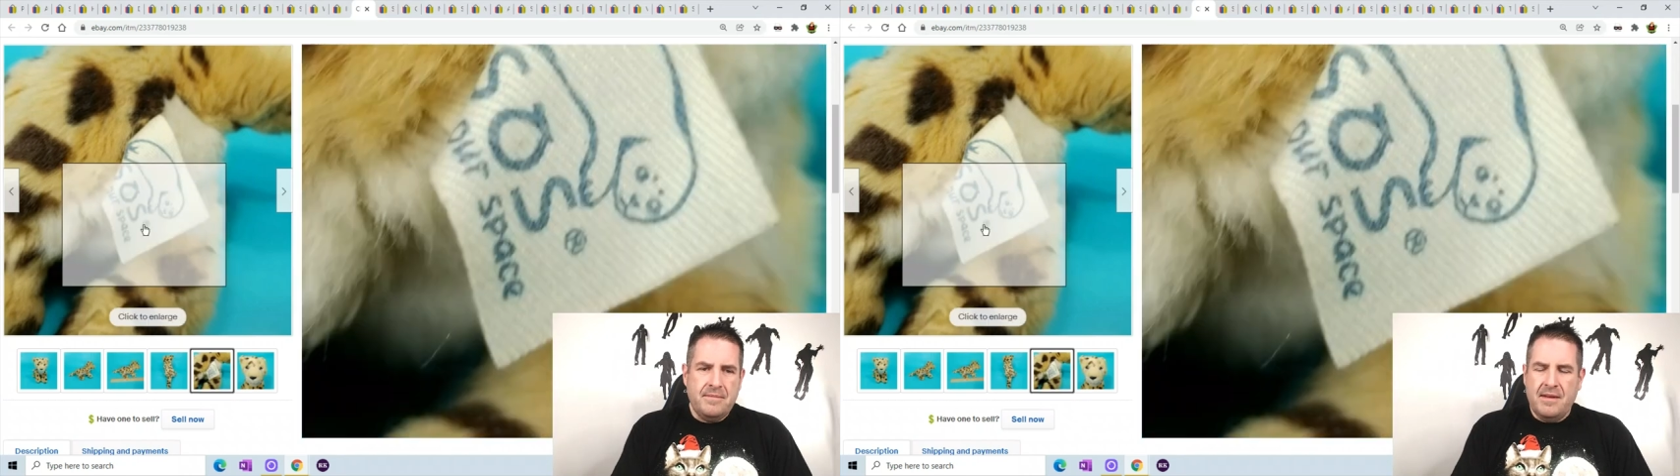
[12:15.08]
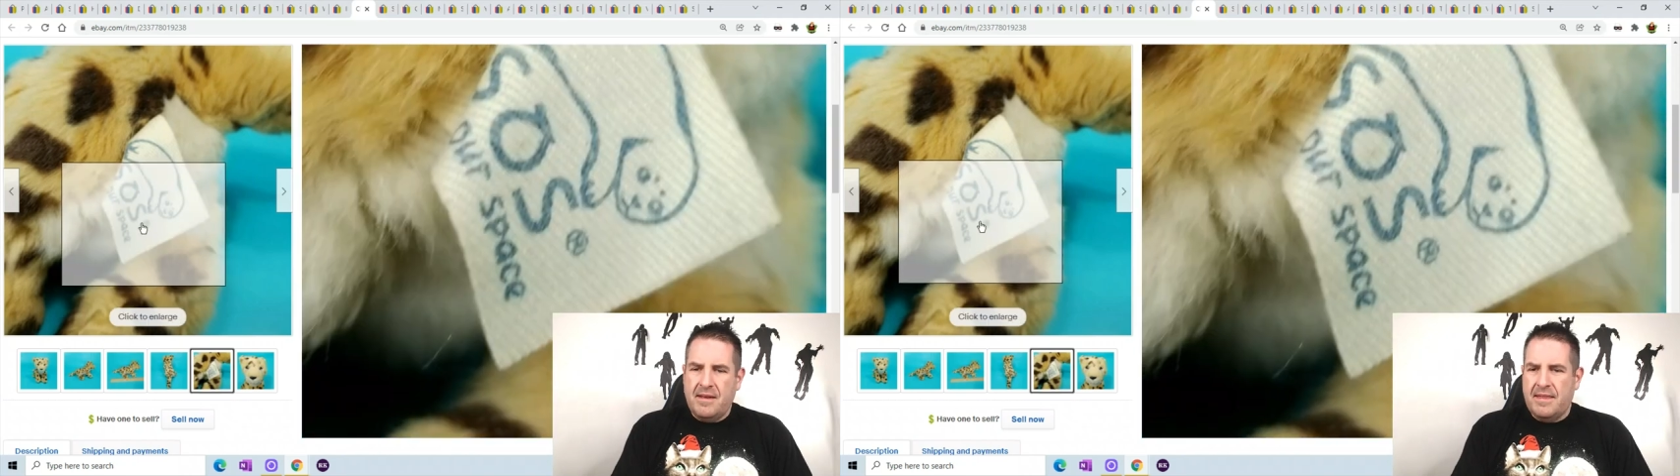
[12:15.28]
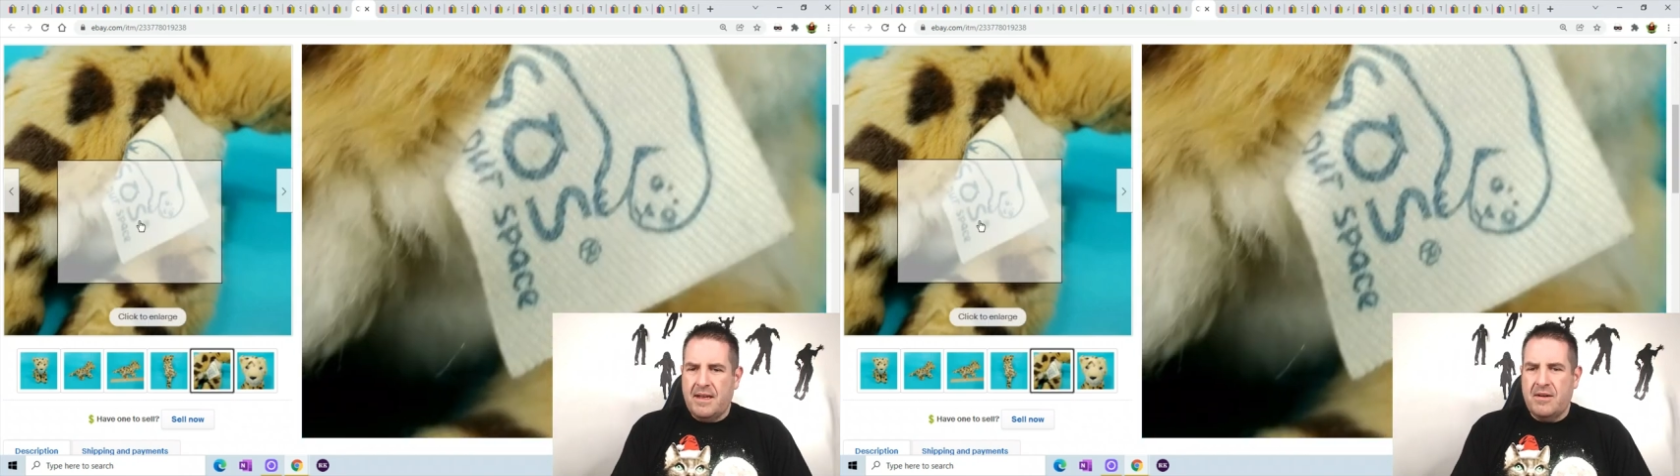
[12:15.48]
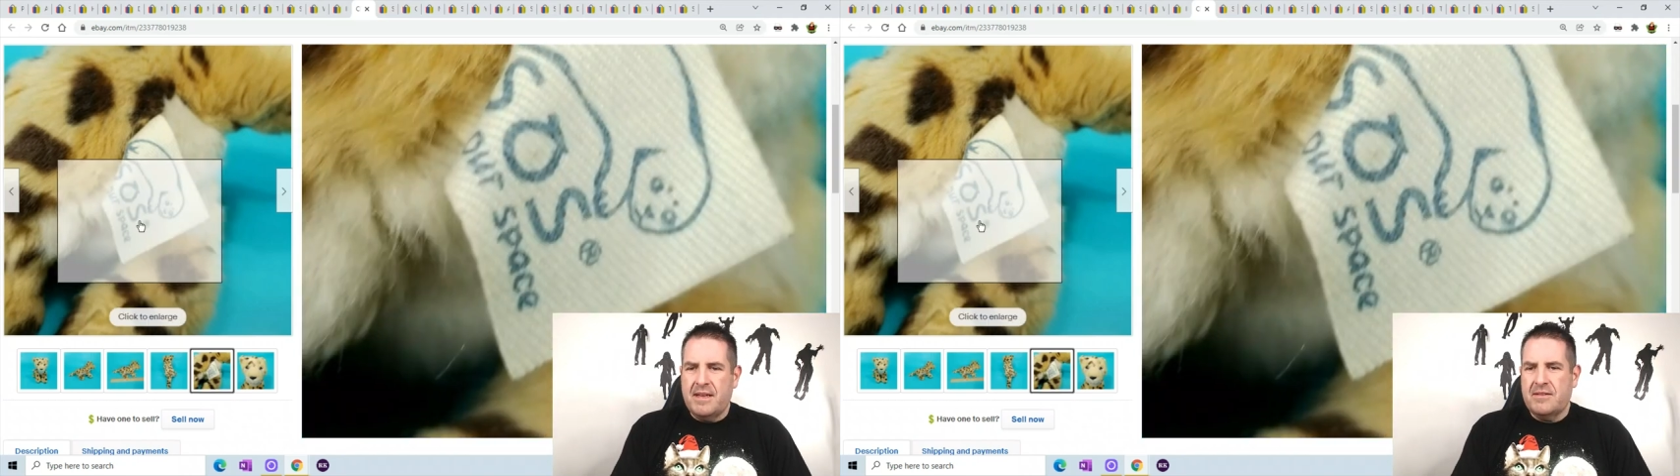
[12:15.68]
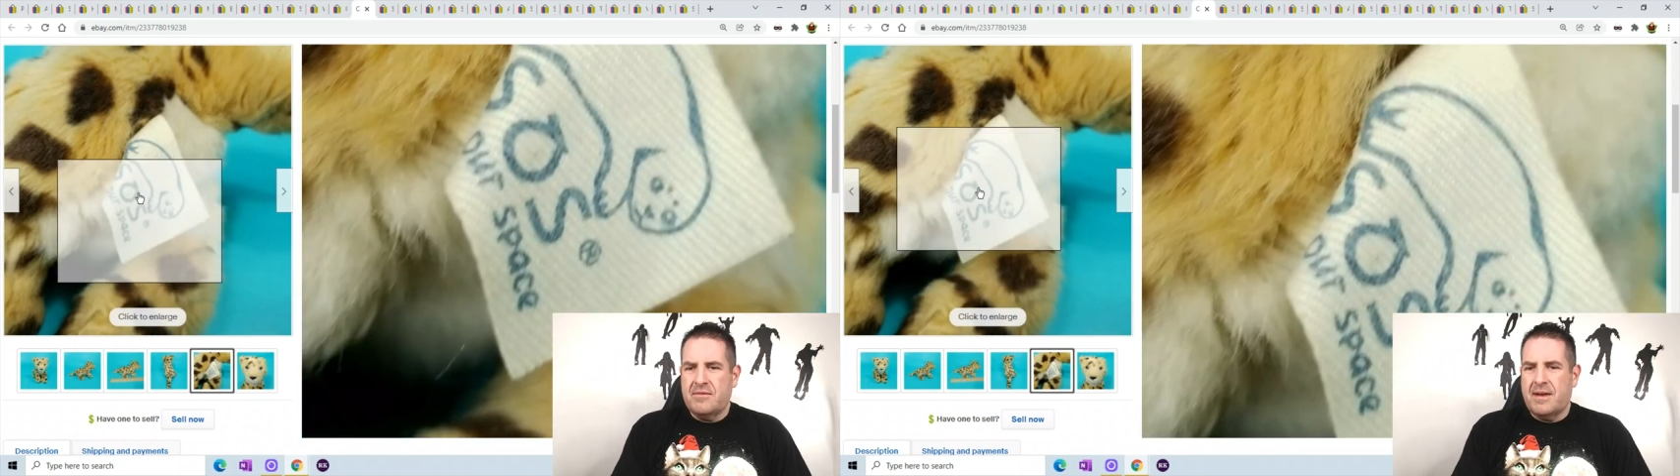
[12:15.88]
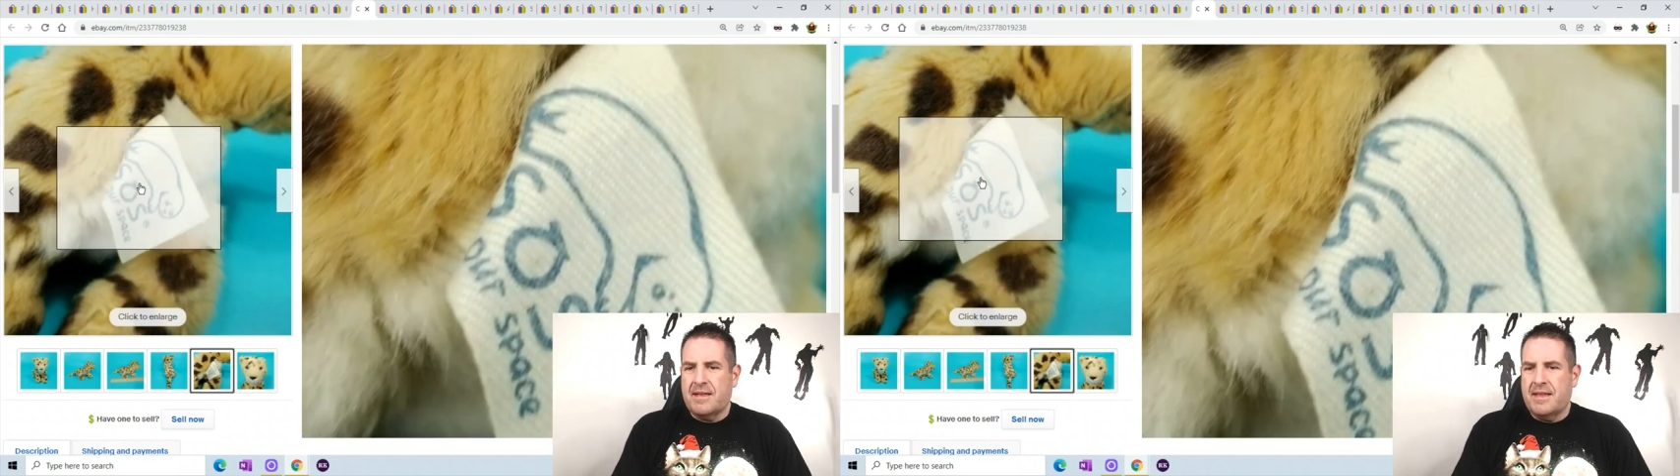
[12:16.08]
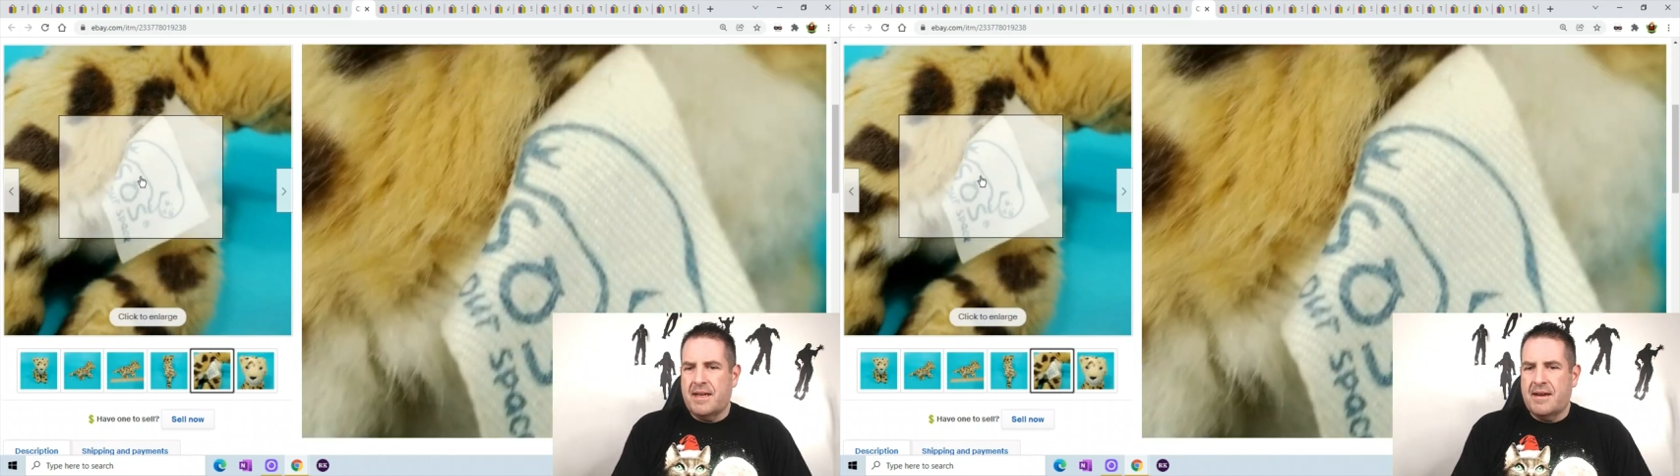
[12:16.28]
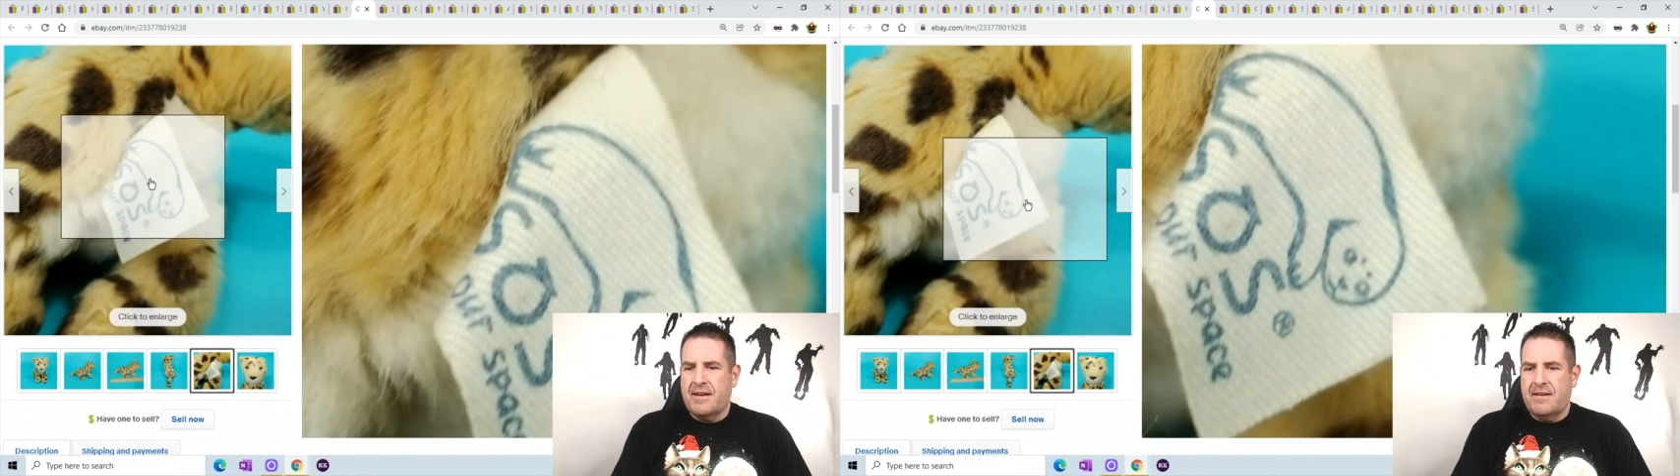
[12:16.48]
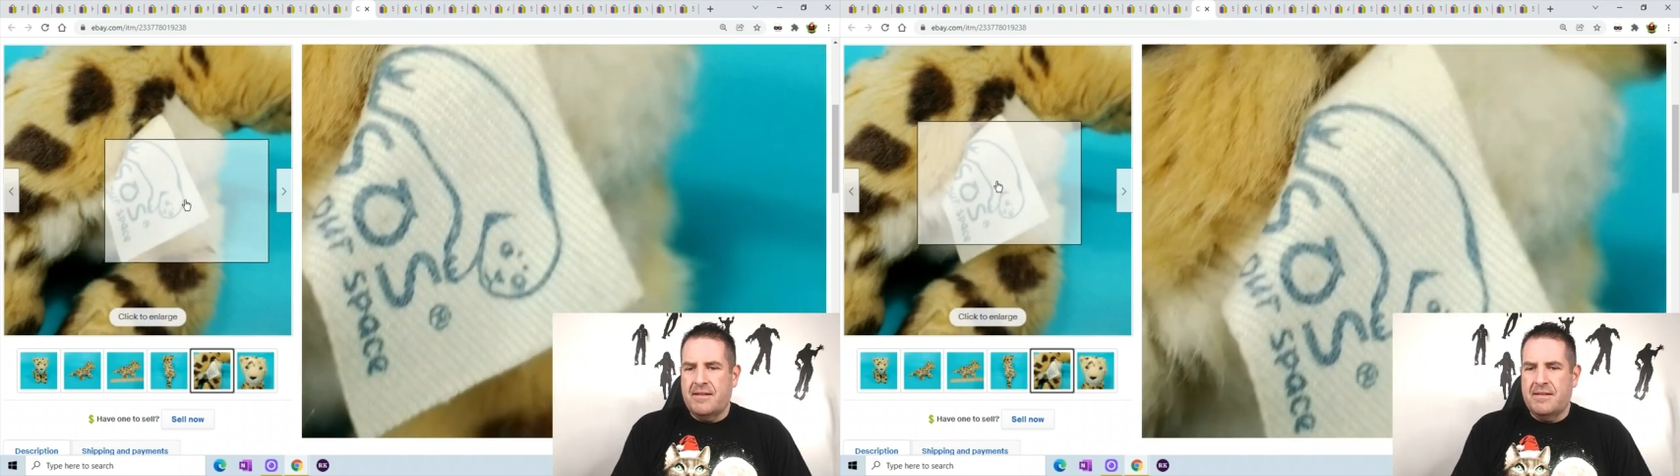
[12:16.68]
there it is right there.